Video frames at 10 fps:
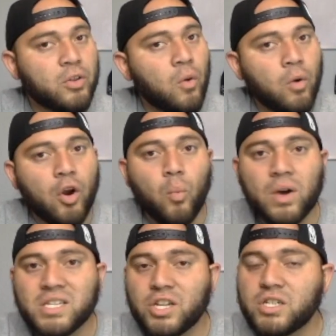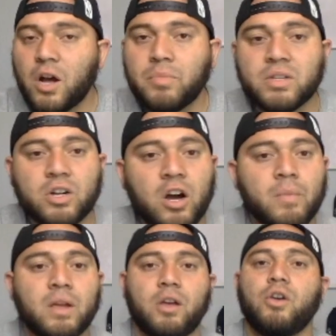But don't worry, once these updates are
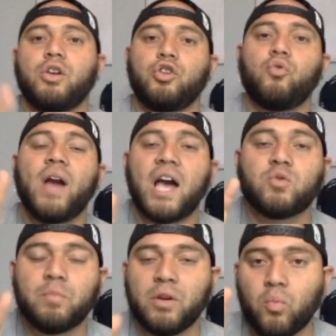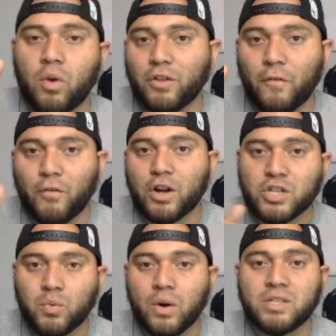coming, you guys will be one of the
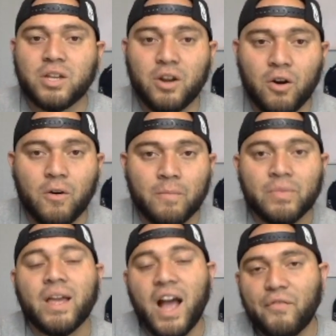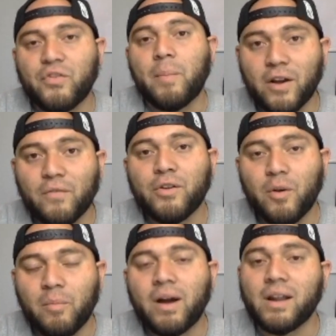first ones to know after I make a video
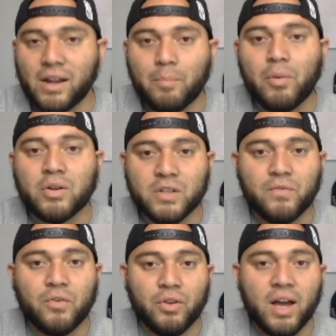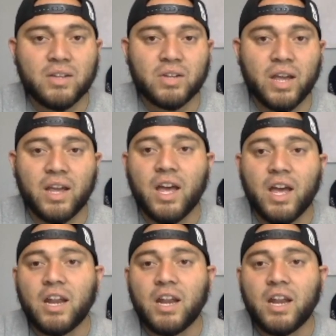about it and post it for you guys, okay?